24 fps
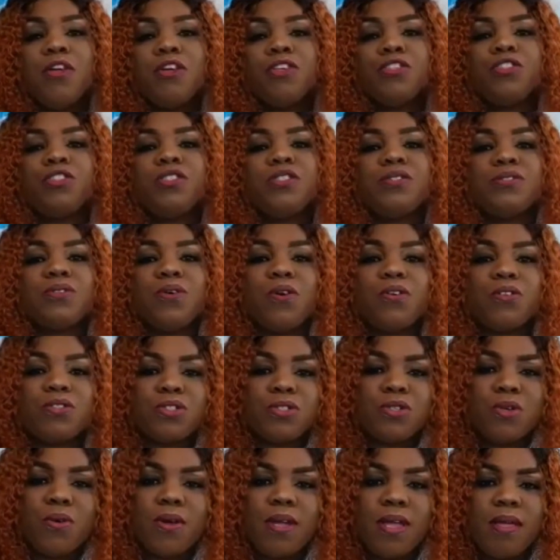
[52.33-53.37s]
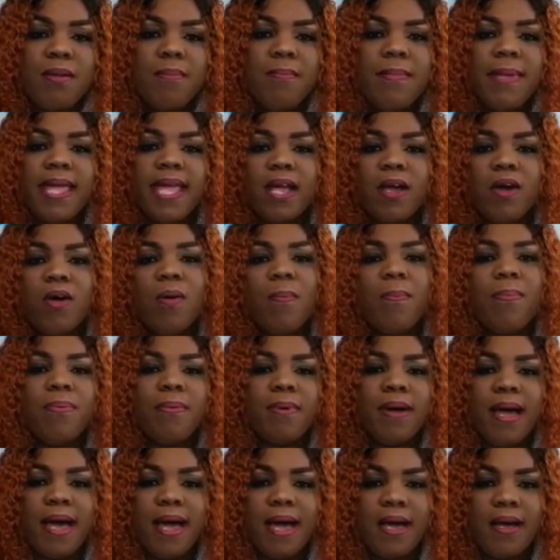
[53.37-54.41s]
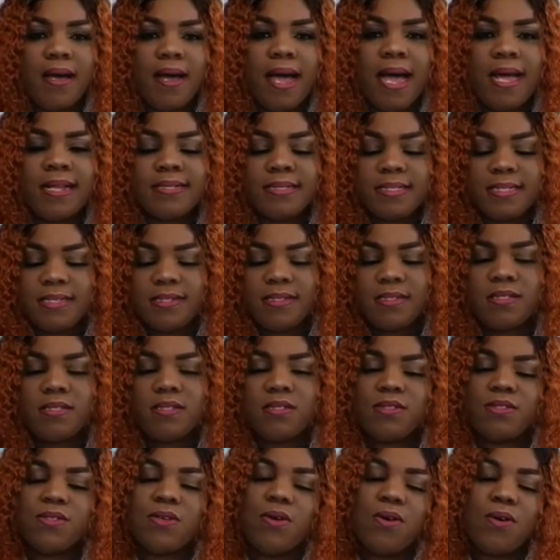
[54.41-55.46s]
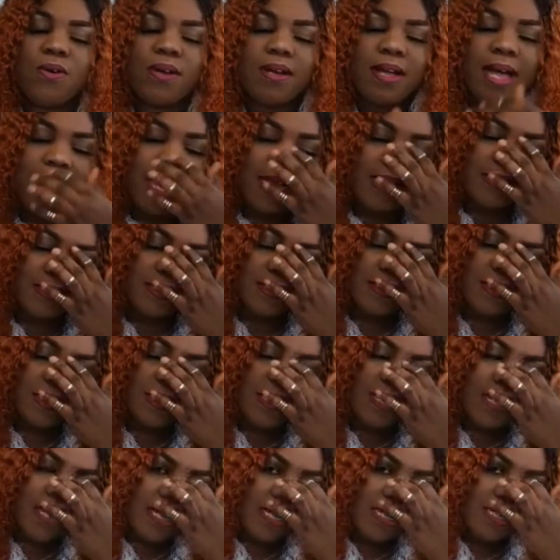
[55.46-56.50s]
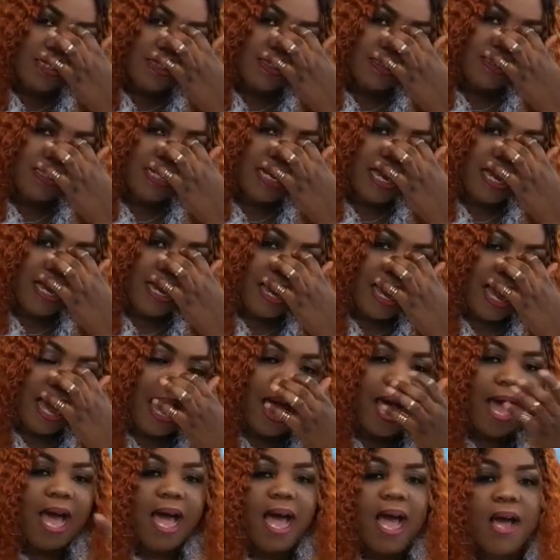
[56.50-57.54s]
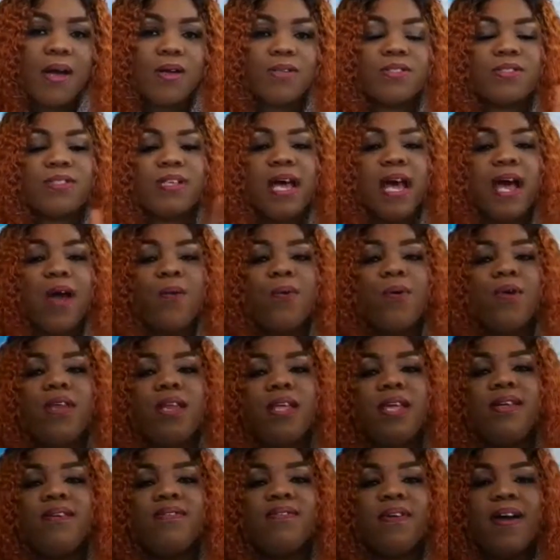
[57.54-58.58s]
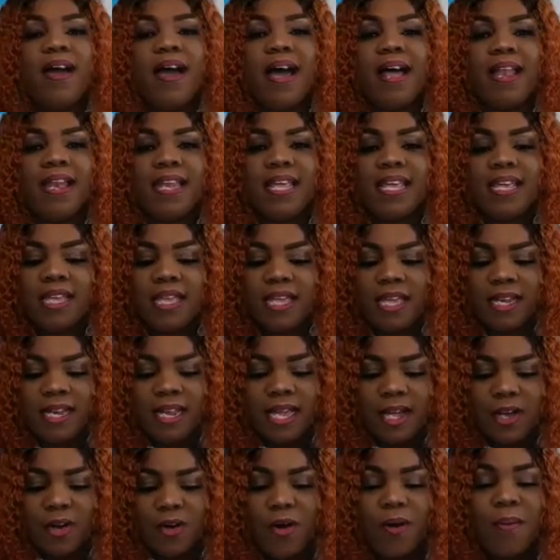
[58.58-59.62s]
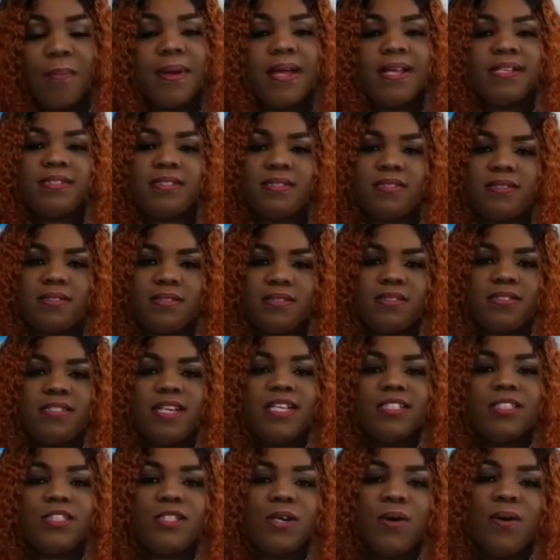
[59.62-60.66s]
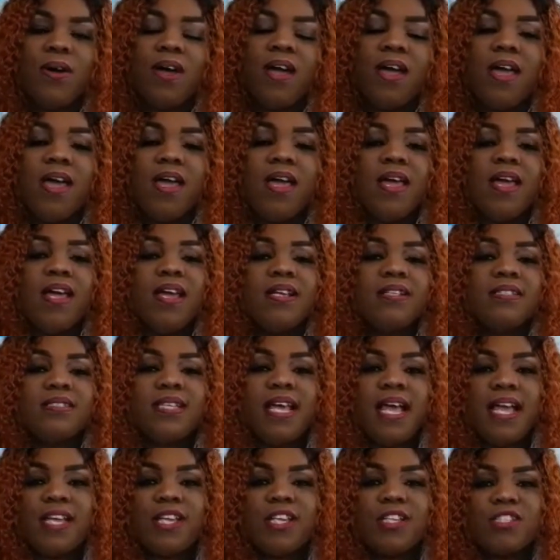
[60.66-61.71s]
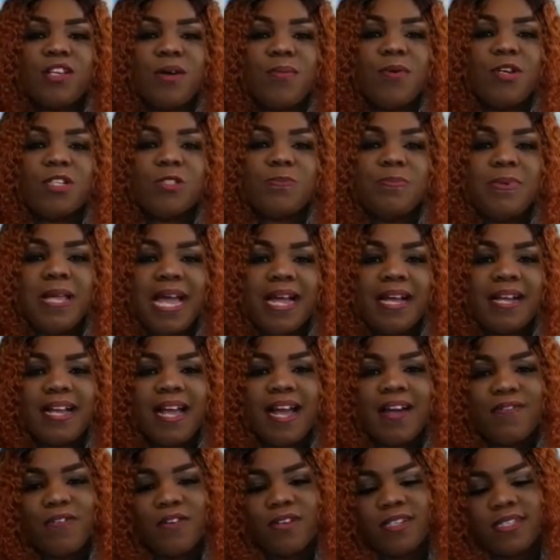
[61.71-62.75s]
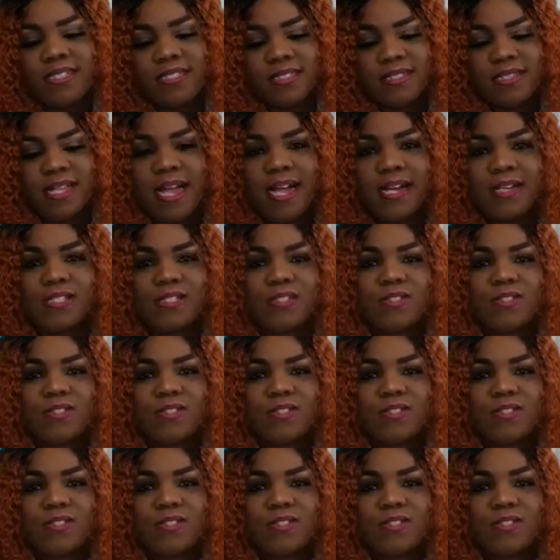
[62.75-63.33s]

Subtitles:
She's also a makeup artist. So guys, check her out. I will leave her link in the comment section. Thank you so much, Bianca, for this task.